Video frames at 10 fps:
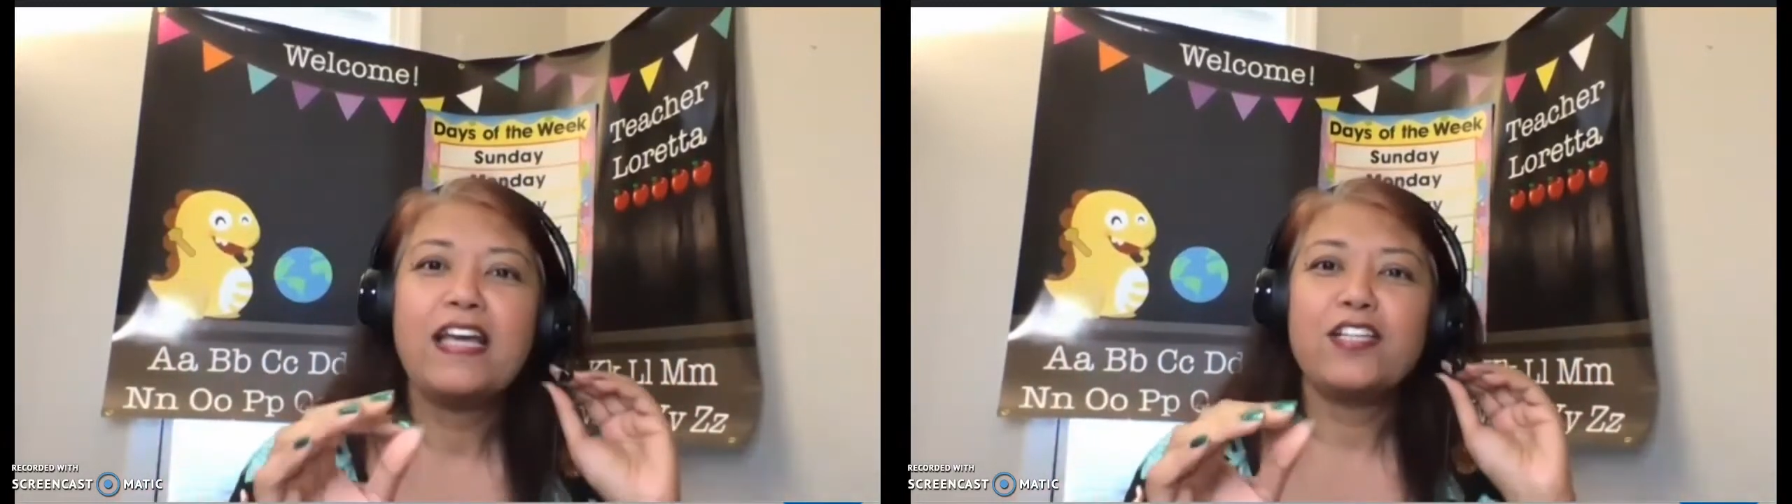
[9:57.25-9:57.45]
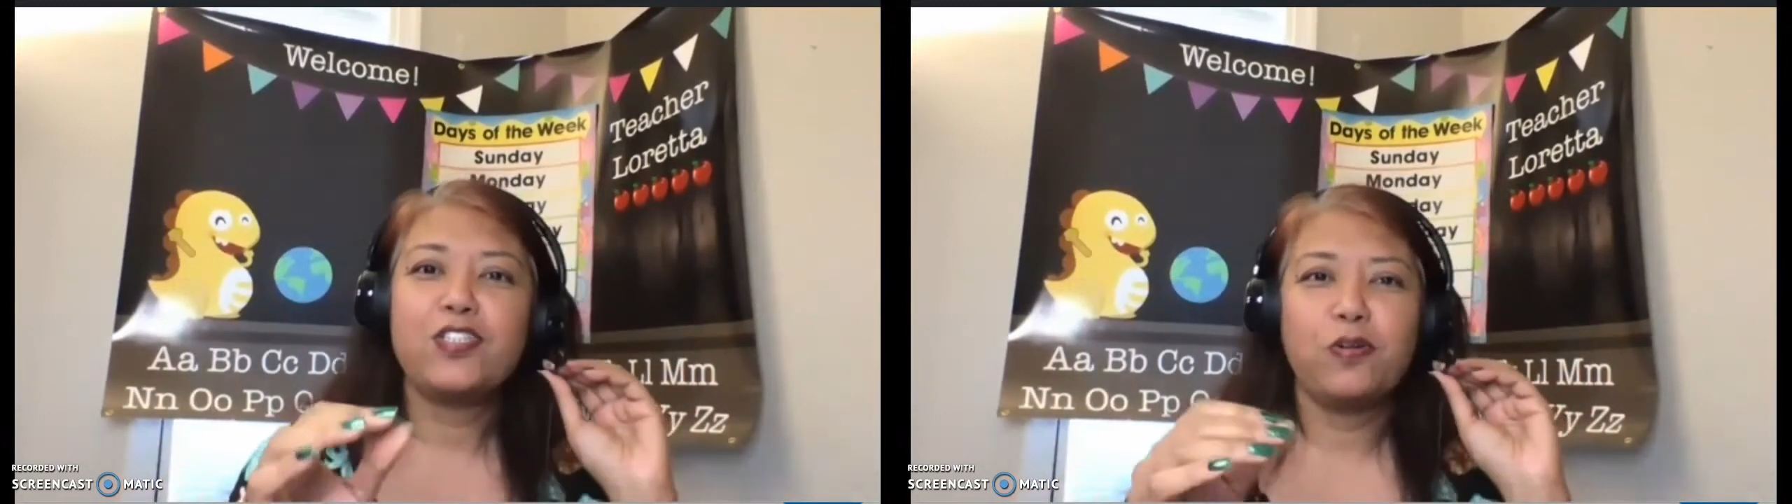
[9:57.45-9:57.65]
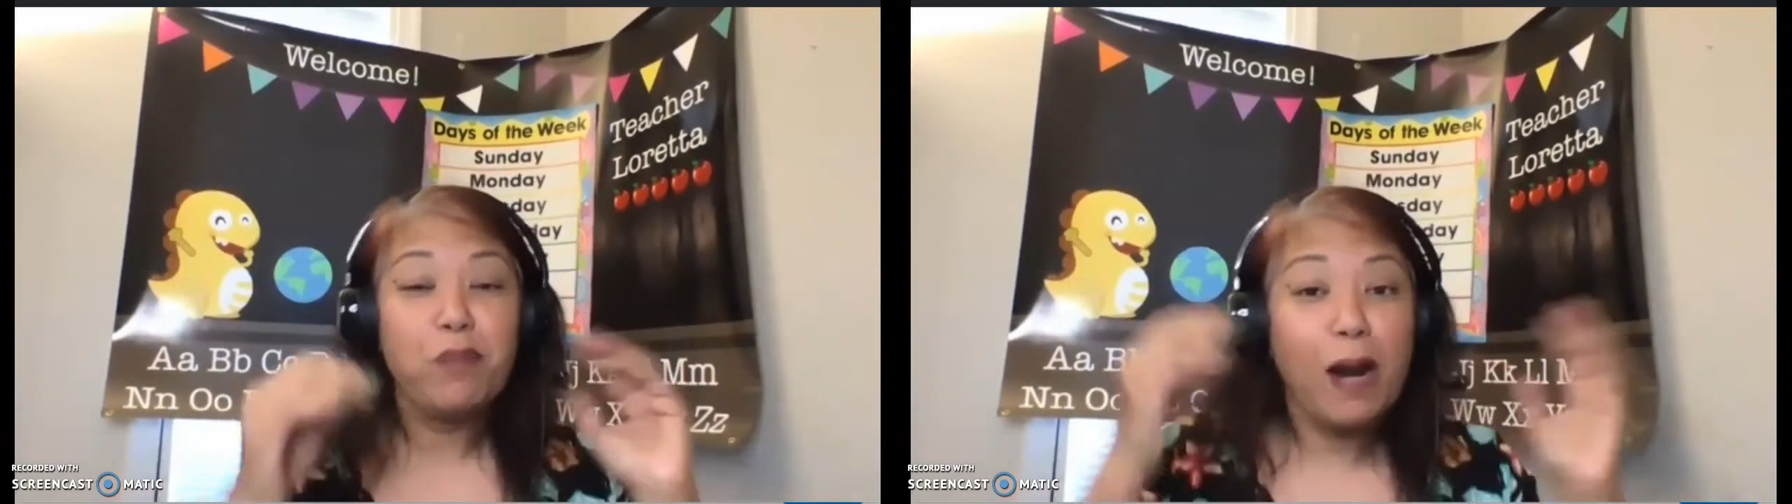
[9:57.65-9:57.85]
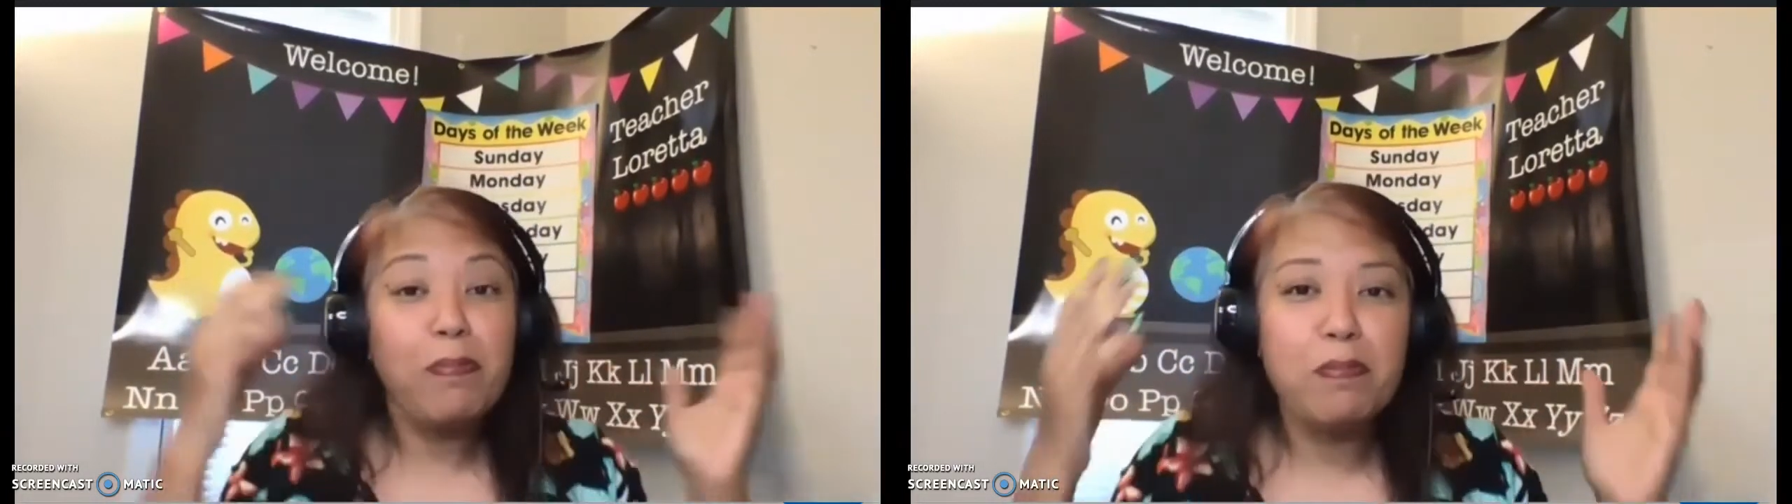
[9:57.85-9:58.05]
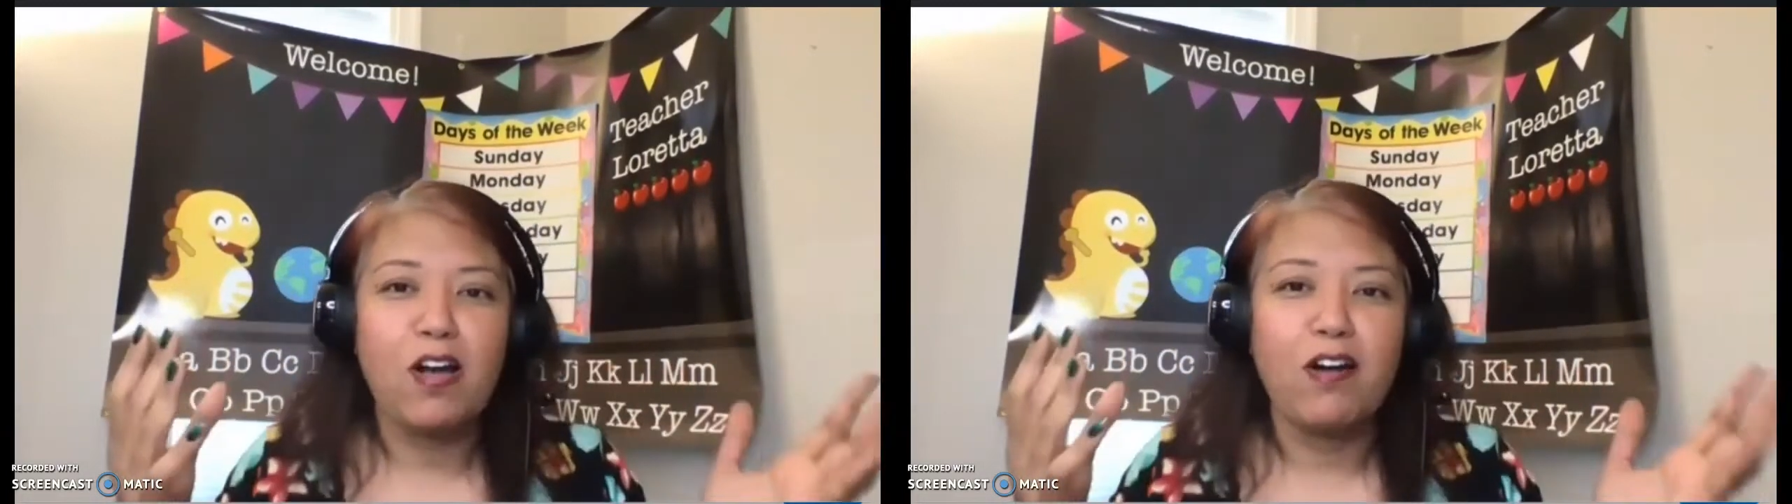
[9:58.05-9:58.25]
so
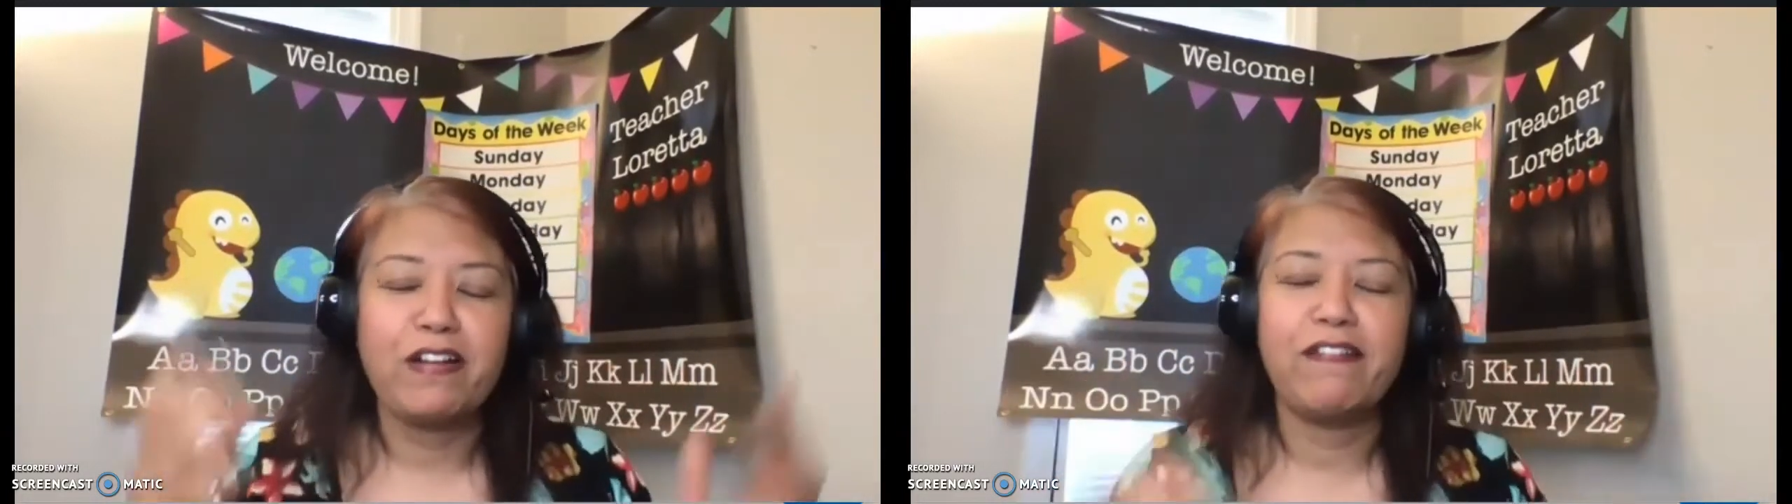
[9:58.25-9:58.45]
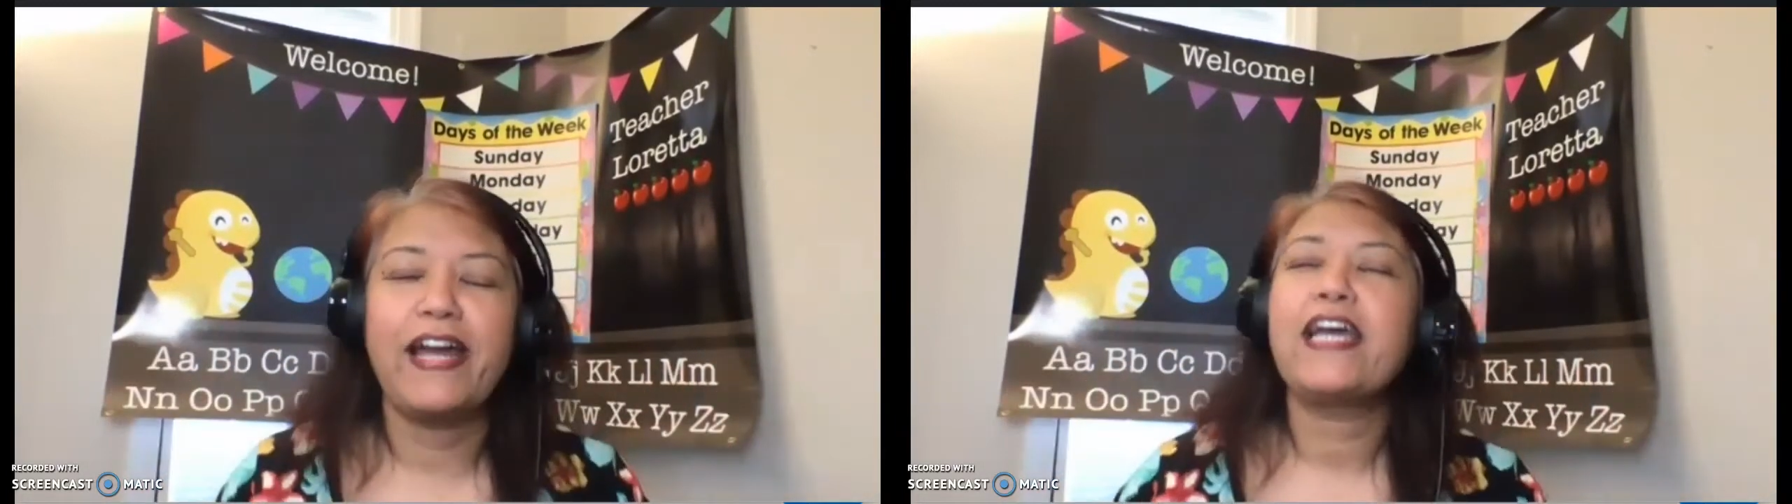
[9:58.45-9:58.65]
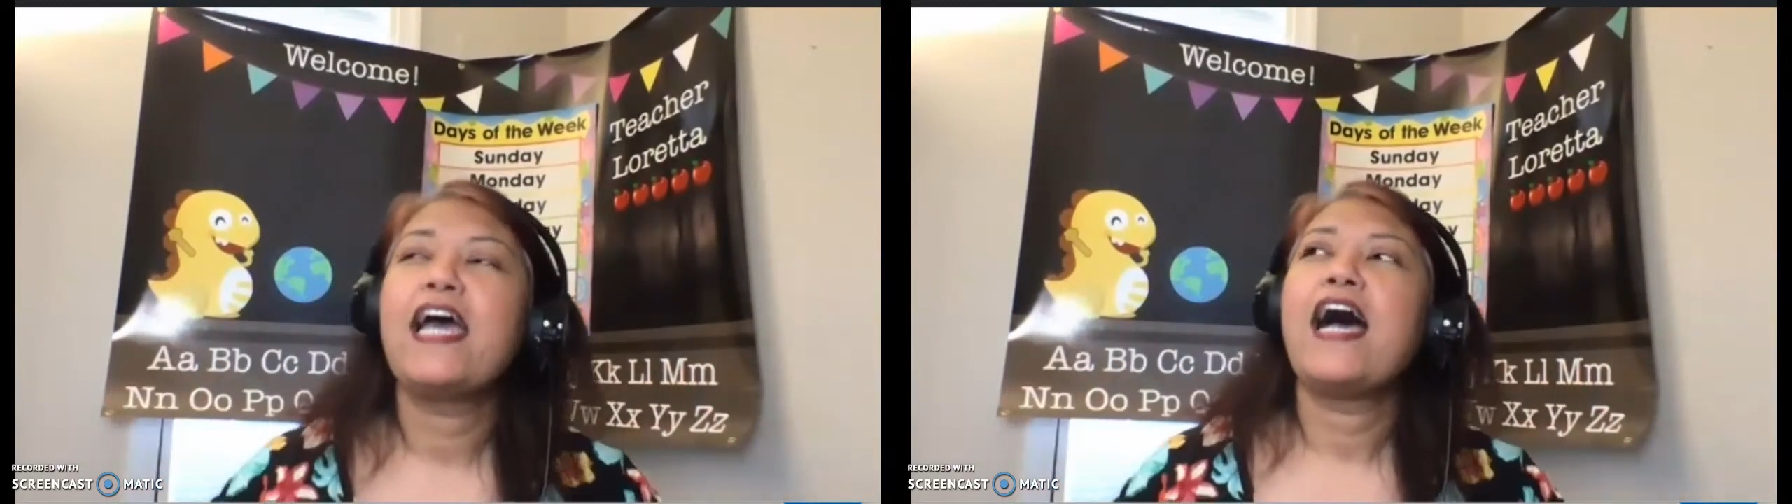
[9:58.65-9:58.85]
problem solving, right?